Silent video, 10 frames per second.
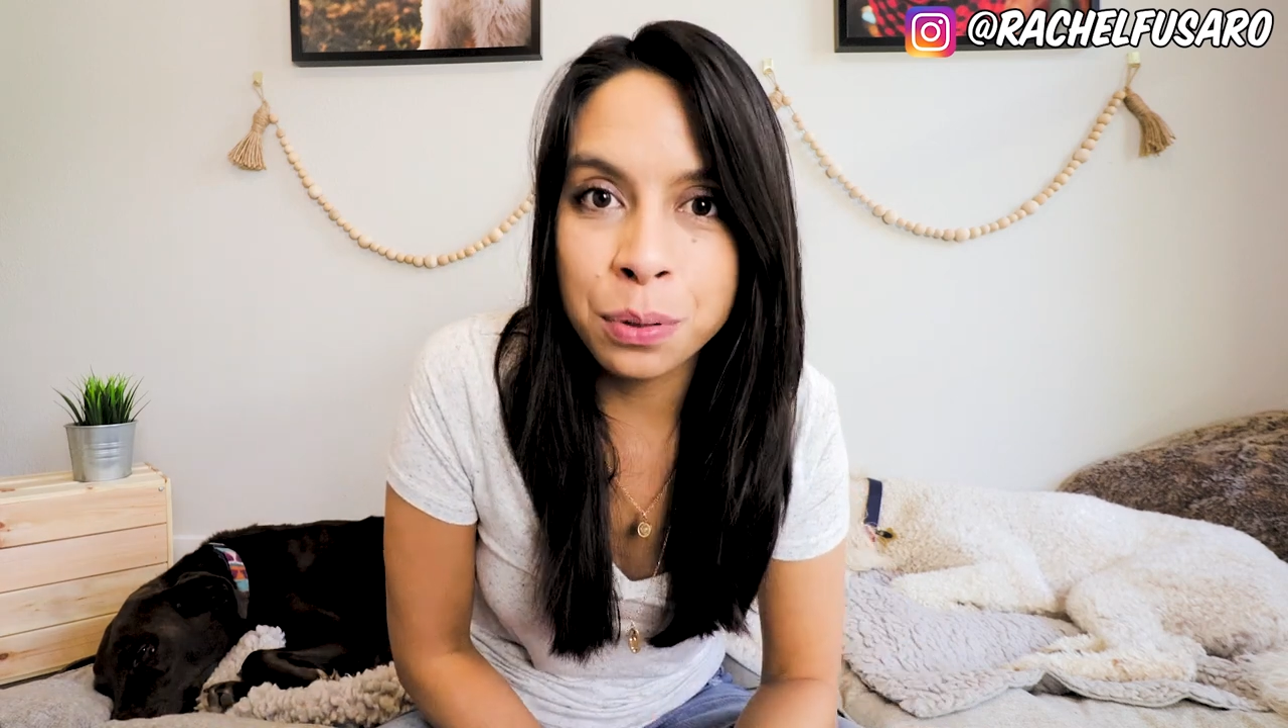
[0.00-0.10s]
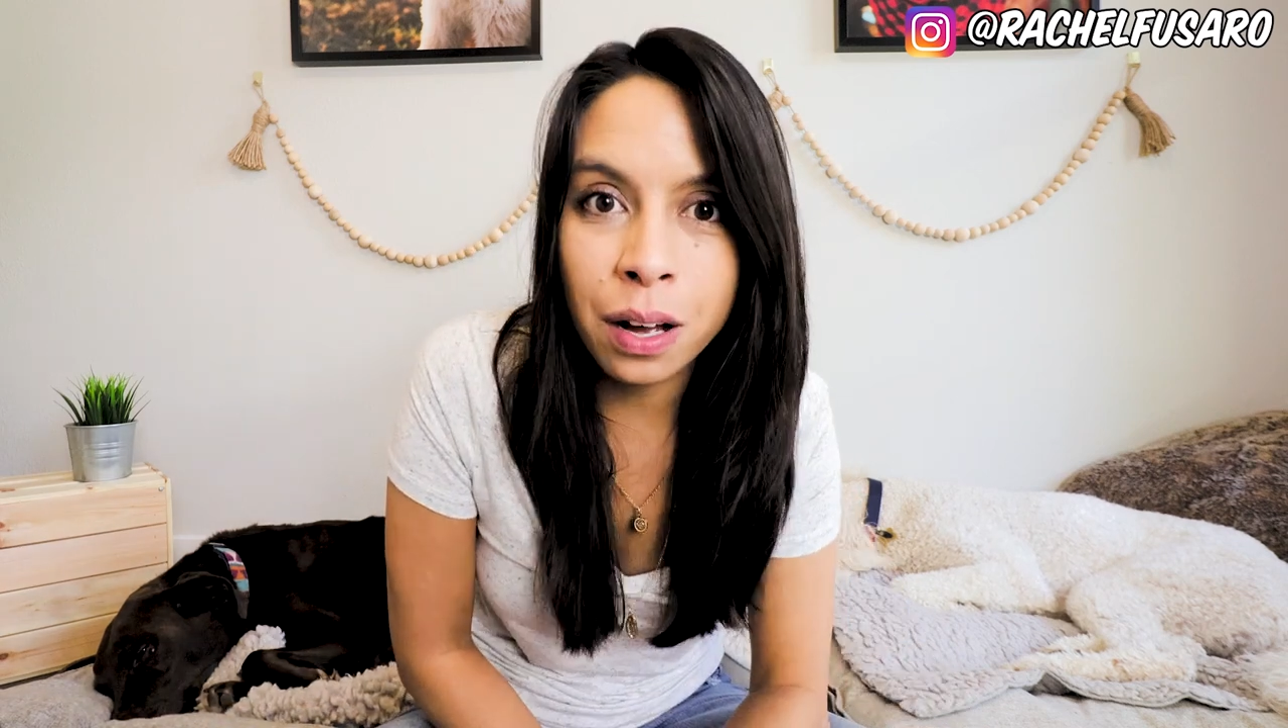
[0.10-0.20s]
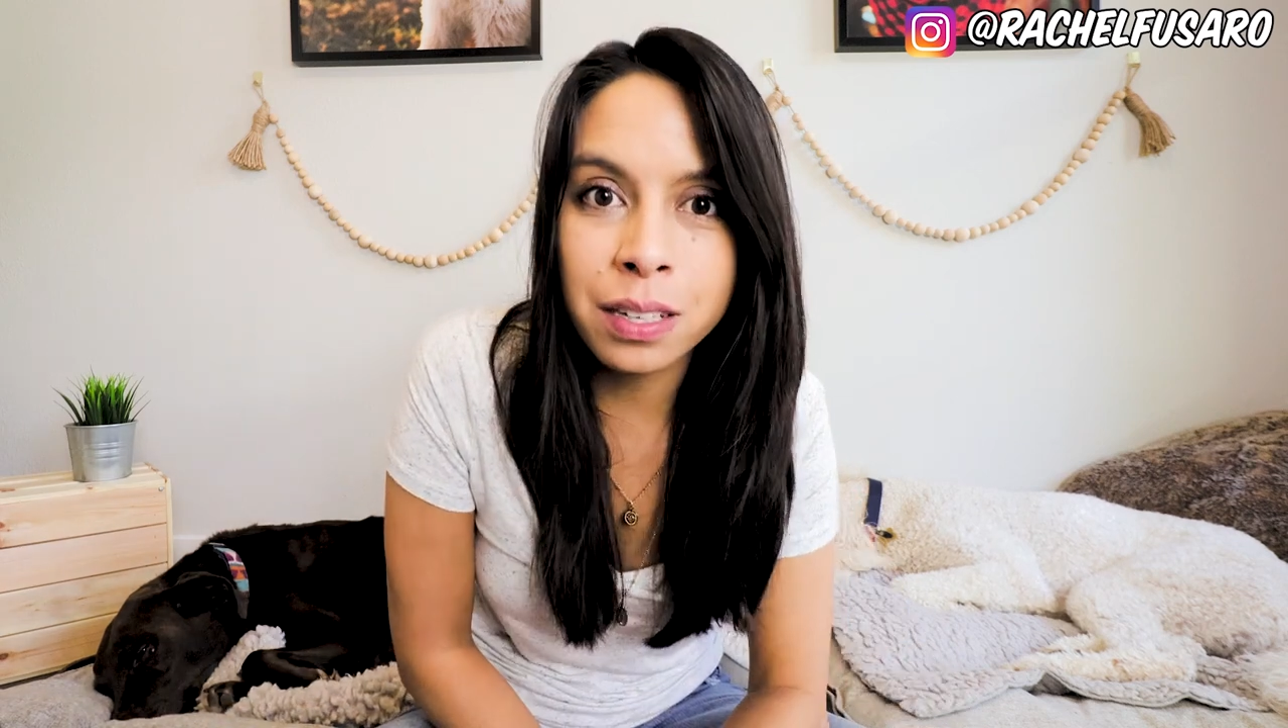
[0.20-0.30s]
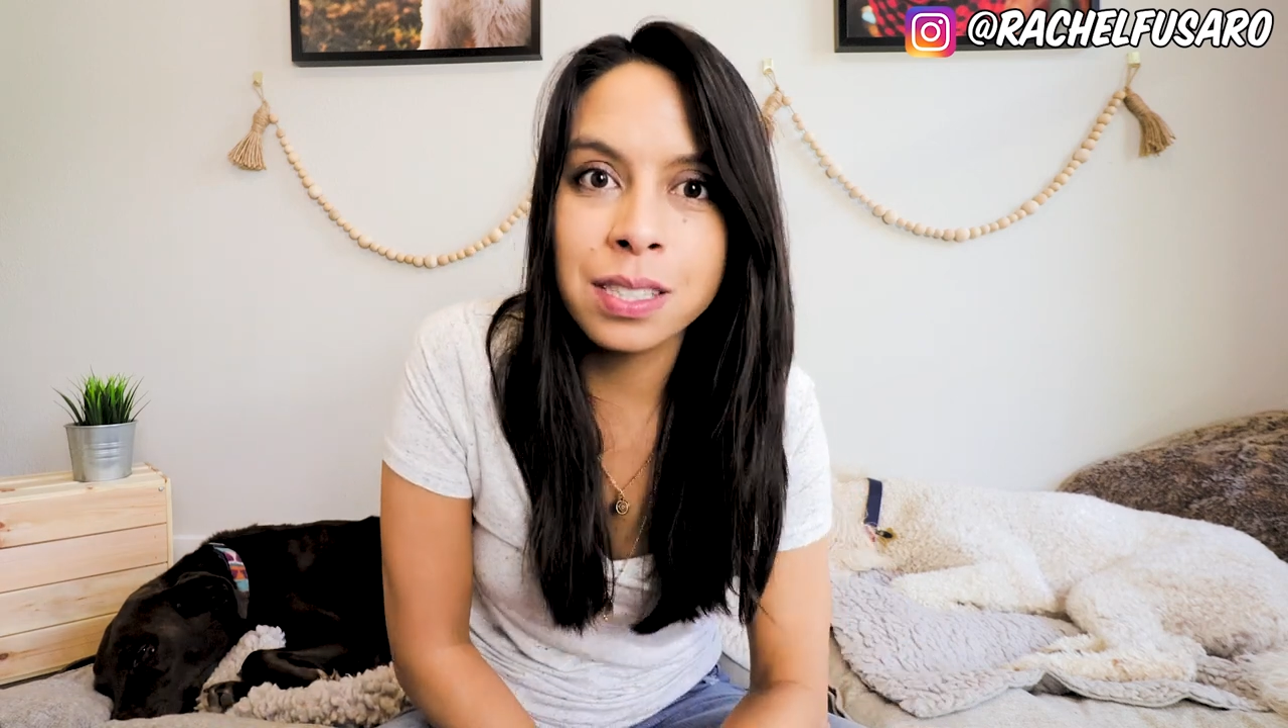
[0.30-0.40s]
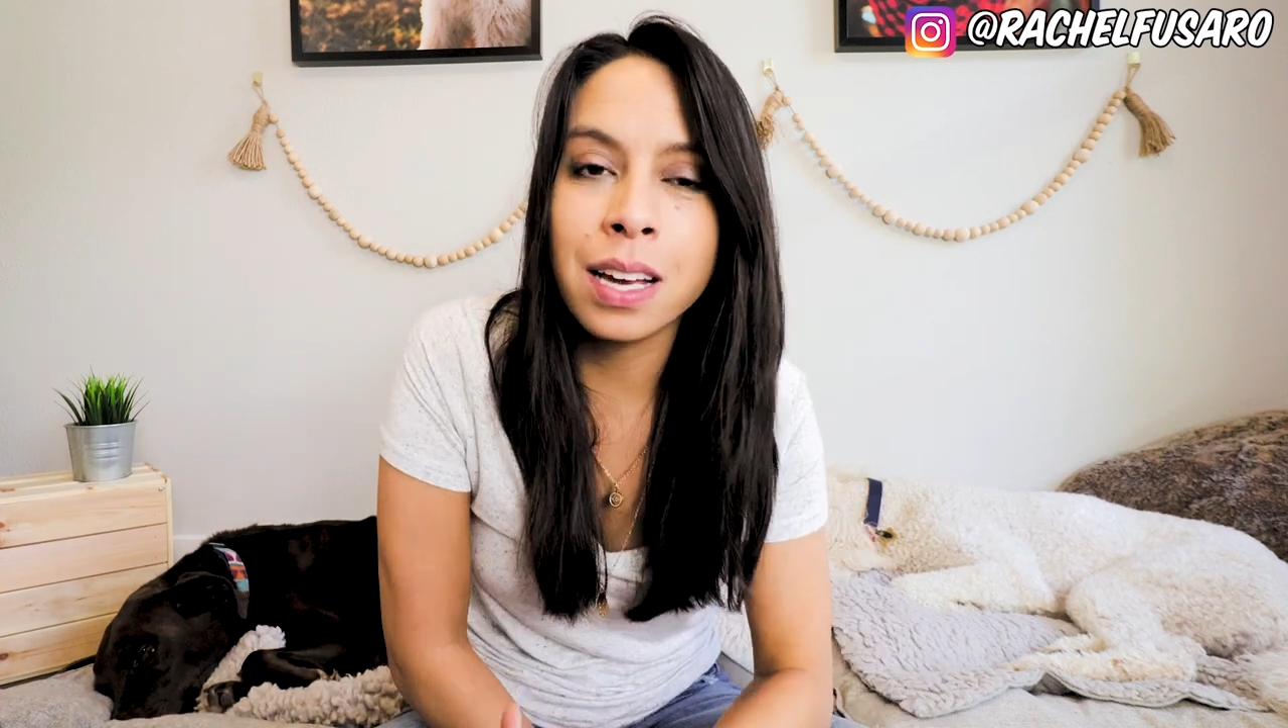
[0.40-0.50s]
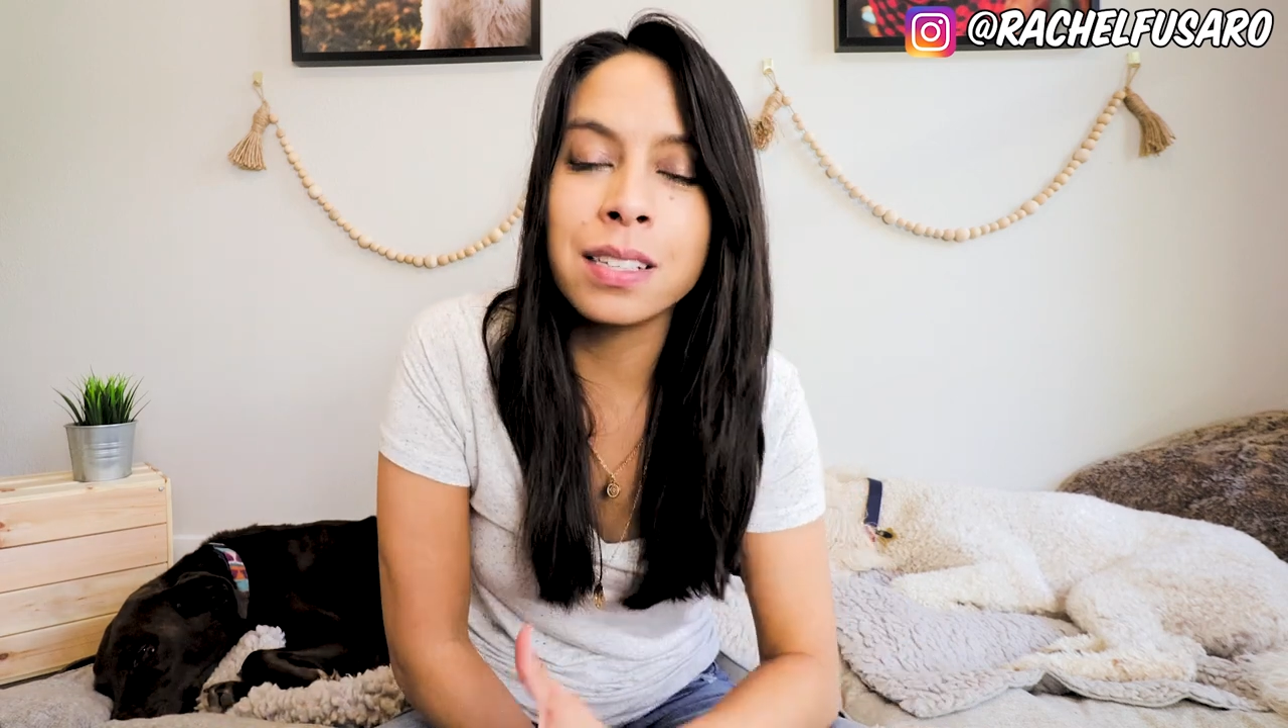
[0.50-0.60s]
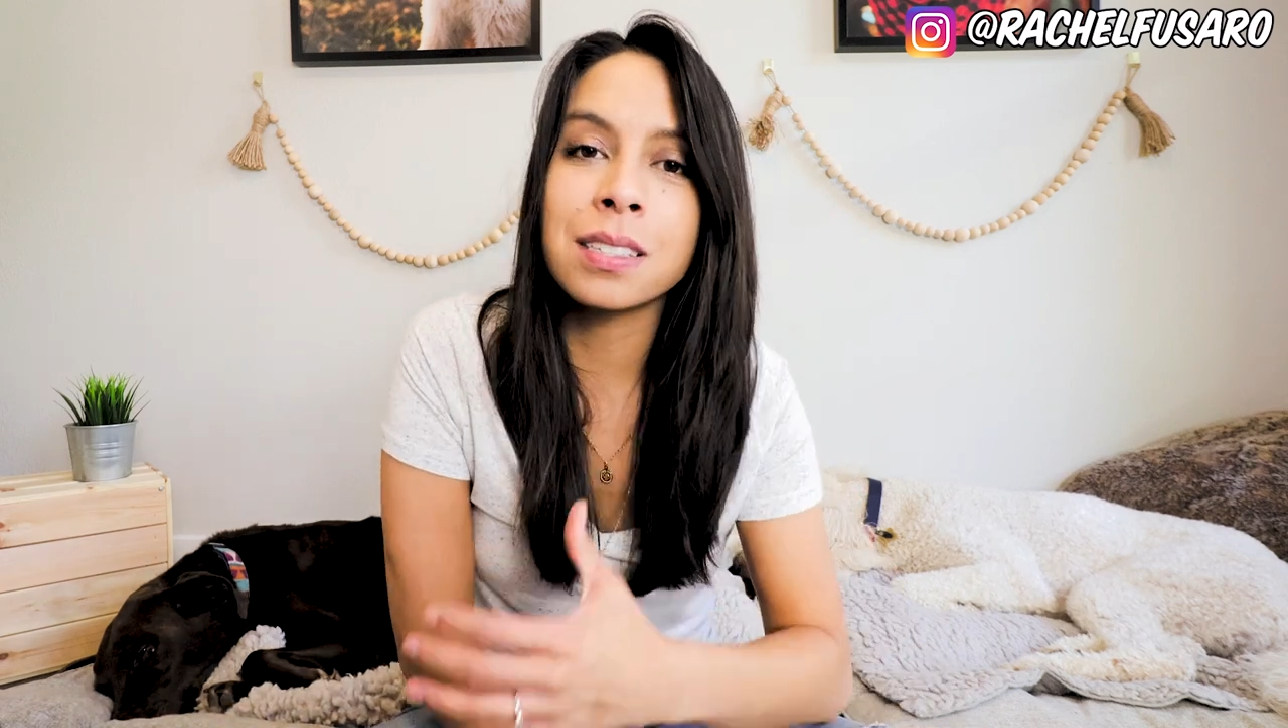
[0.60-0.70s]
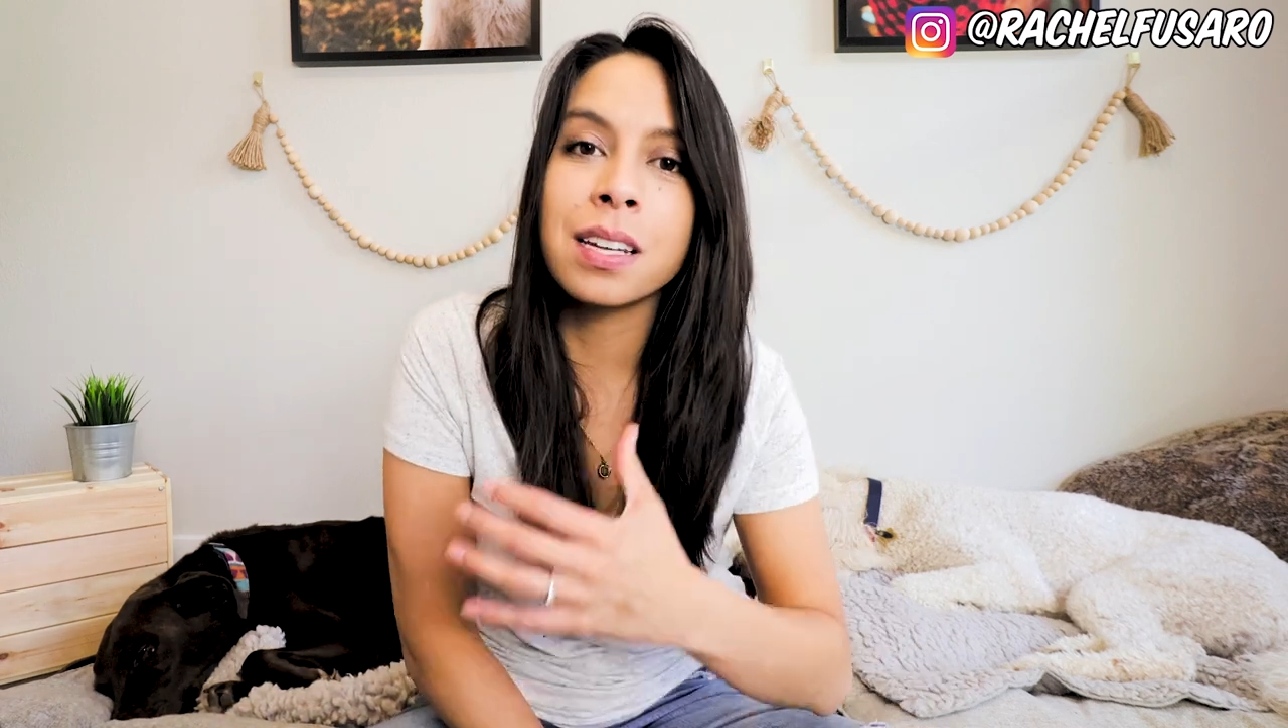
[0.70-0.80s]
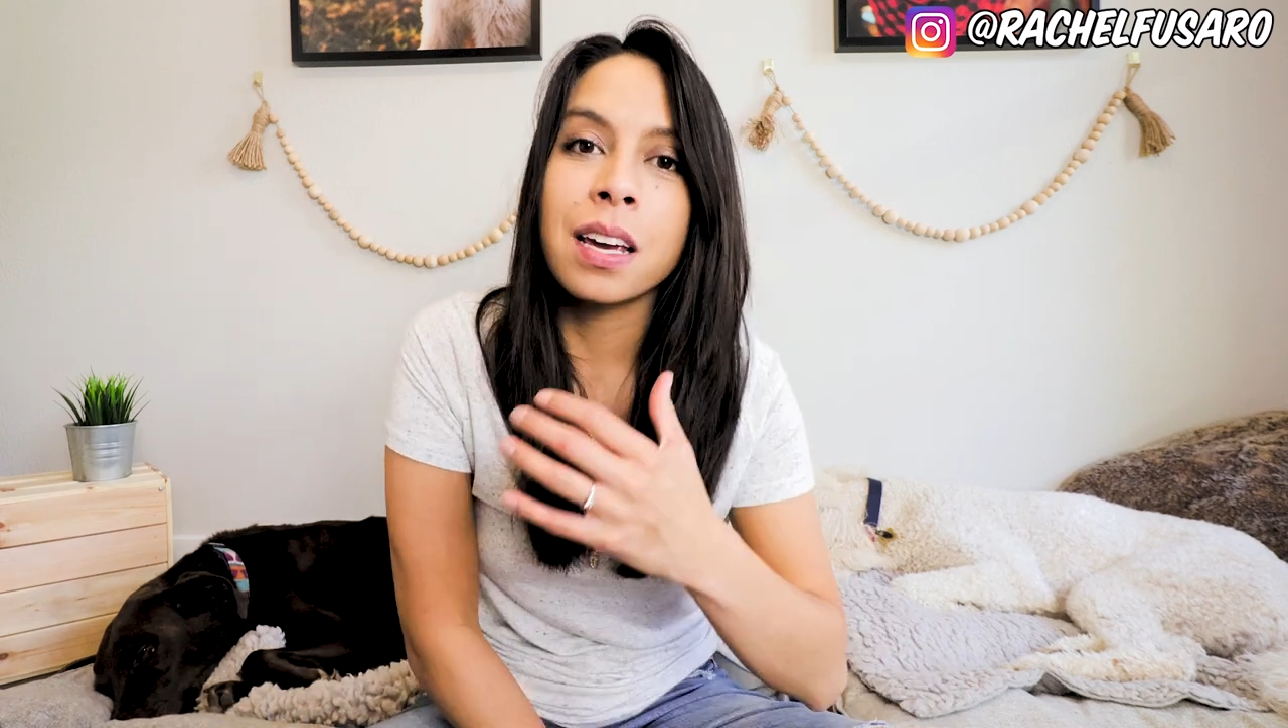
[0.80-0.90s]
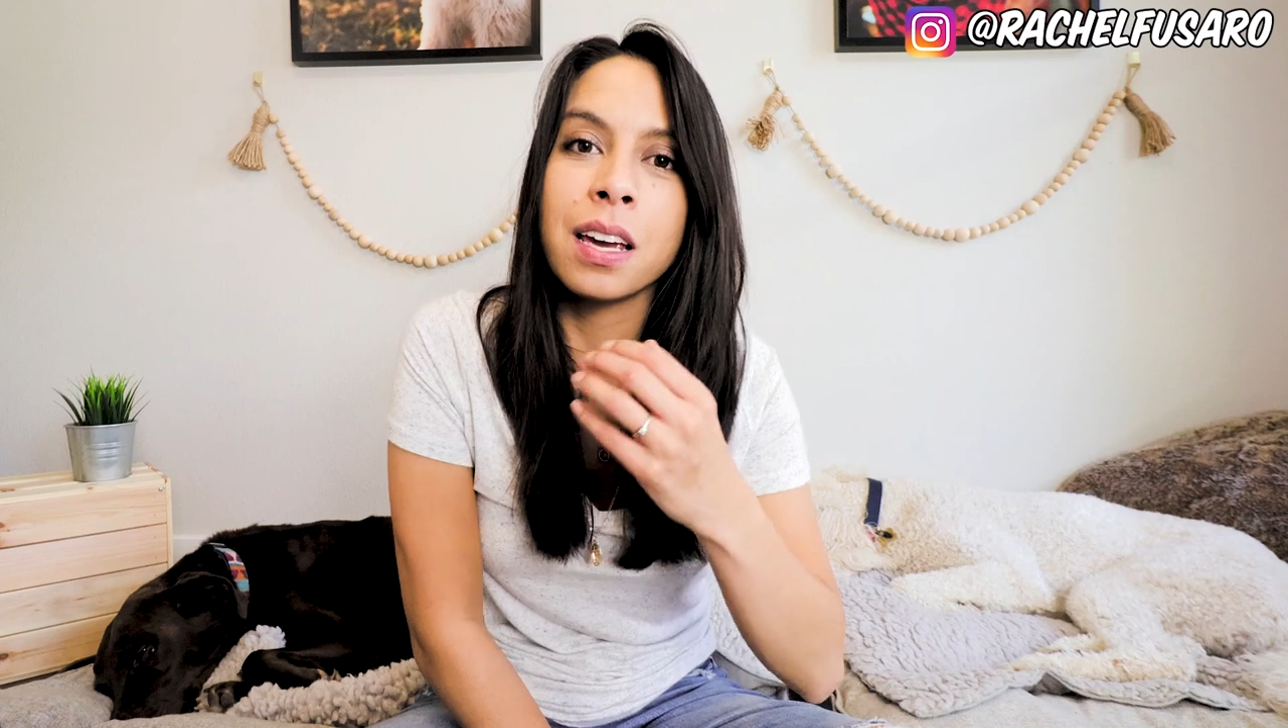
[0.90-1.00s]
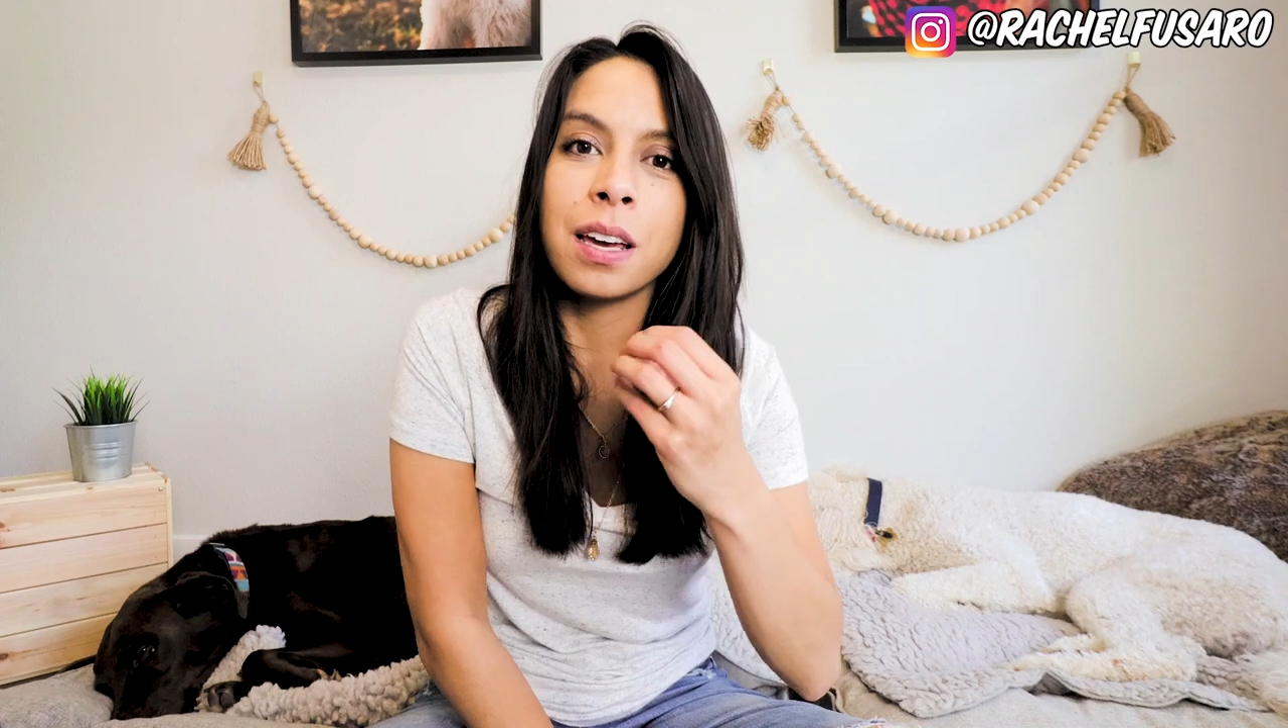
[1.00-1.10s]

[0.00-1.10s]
processed,